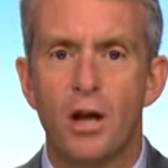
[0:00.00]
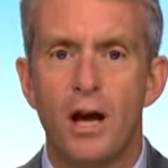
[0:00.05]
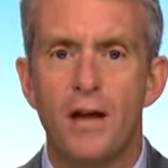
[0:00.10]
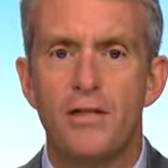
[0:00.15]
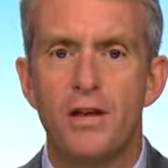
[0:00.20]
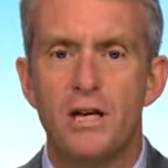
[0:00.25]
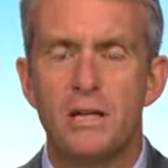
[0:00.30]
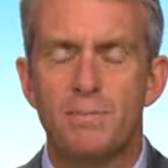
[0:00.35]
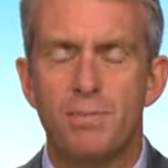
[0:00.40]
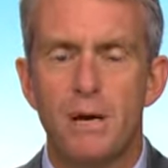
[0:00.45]

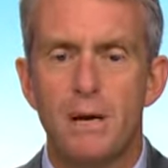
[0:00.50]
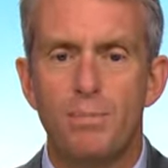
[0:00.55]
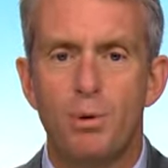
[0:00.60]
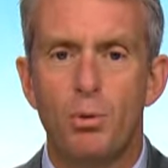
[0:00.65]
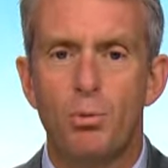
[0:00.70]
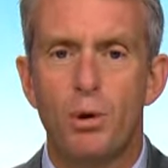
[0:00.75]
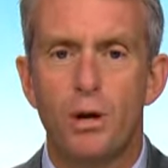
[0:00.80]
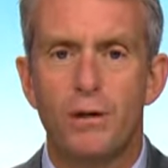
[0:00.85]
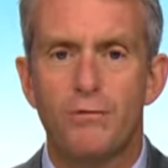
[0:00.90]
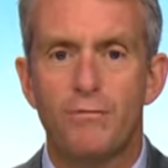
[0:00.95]
these people
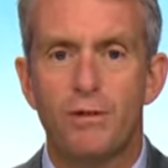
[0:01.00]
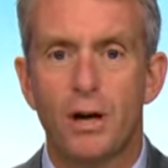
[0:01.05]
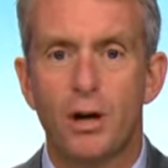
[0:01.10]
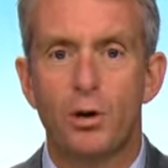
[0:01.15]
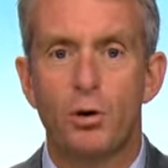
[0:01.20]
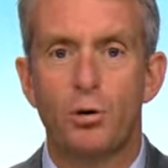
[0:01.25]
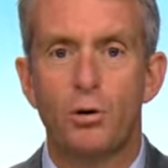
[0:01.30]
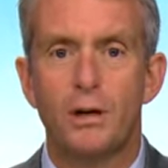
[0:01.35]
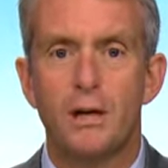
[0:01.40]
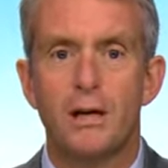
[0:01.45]
will have
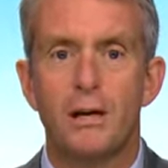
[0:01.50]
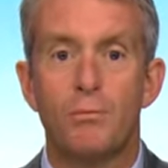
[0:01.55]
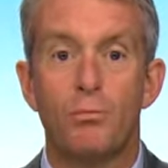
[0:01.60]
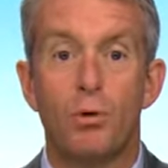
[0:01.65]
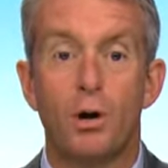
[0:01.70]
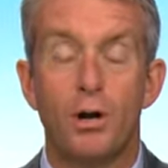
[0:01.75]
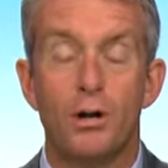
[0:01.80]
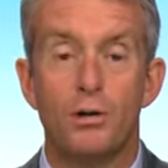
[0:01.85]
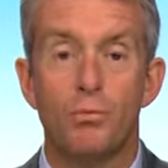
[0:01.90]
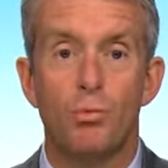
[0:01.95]
recorded
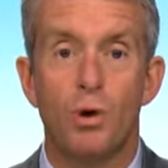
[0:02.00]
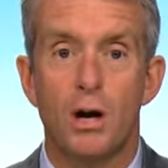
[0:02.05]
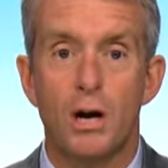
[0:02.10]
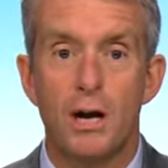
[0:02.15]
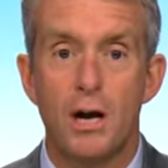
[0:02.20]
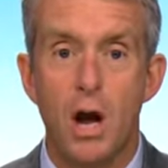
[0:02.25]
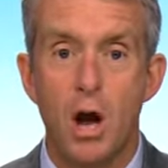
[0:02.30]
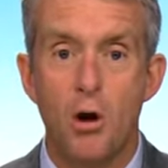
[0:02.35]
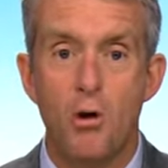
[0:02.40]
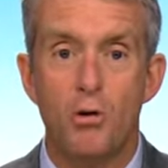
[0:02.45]
what are
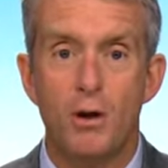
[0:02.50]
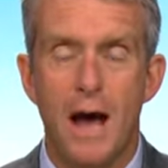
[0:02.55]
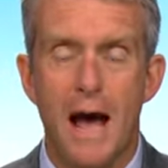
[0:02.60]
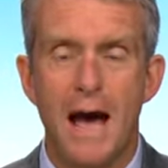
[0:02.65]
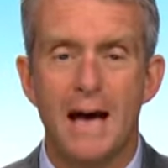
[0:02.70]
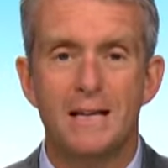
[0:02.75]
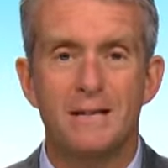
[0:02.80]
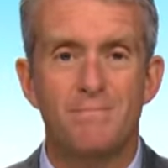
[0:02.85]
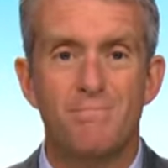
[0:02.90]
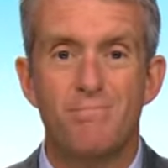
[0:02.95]
known
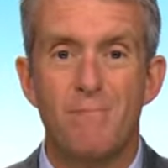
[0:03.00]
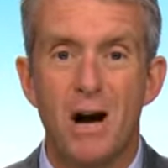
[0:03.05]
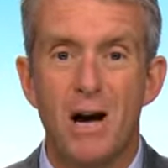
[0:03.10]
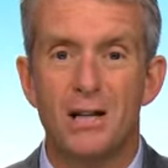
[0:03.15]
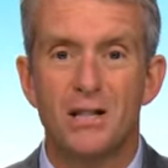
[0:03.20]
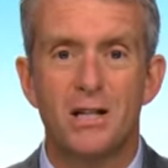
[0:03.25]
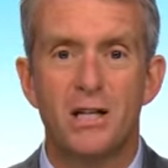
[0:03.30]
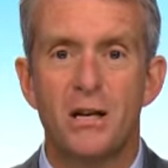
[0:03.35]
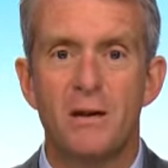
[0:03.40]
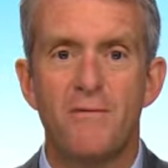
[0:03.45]
as
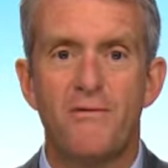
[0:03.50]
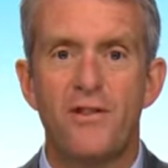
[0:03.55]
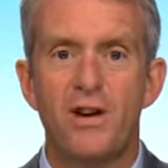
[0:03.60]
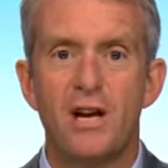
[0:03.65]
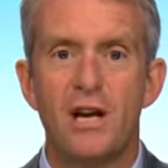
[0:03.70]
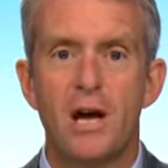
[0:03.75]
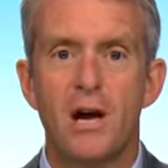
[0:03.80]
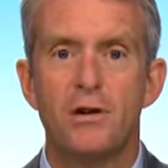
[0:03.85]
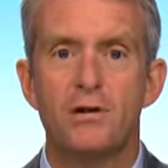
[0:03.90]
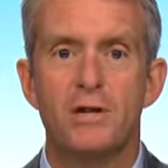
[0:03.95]
martyrdom
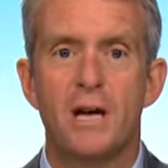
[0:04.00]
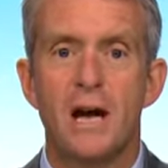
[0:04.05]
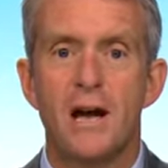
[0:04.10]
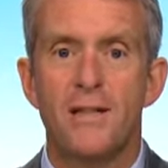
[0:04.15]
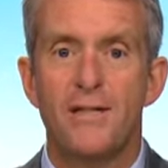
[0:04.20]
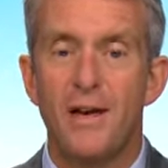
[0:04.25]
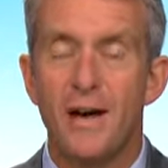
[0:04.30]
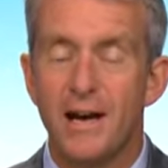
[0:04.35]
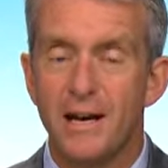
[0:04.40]
videos. They